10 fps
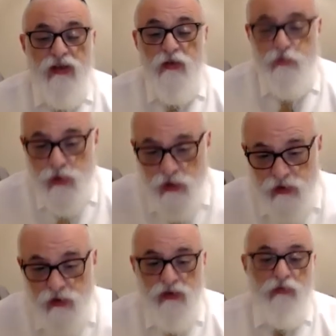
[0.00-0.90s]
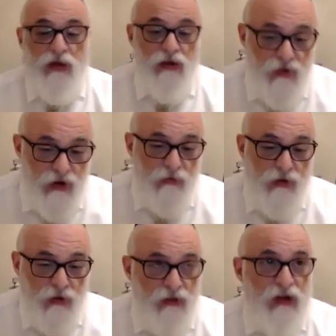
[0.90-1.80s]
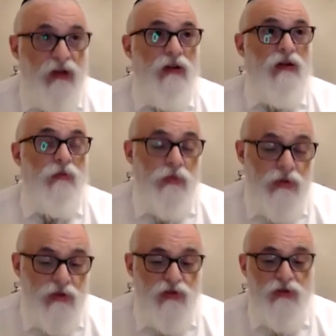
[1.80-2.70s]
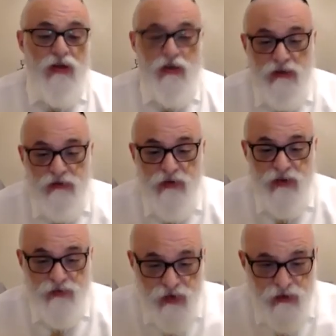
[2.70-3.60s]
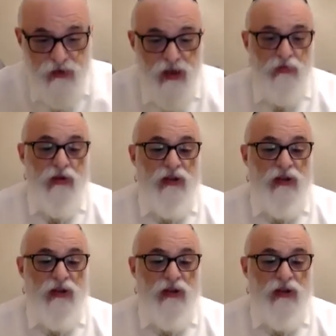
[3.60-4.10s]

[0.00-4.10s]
Yipoter Adam Mechaveri Meteich Dvar Halacha. A person should take leave of his friend. Meteich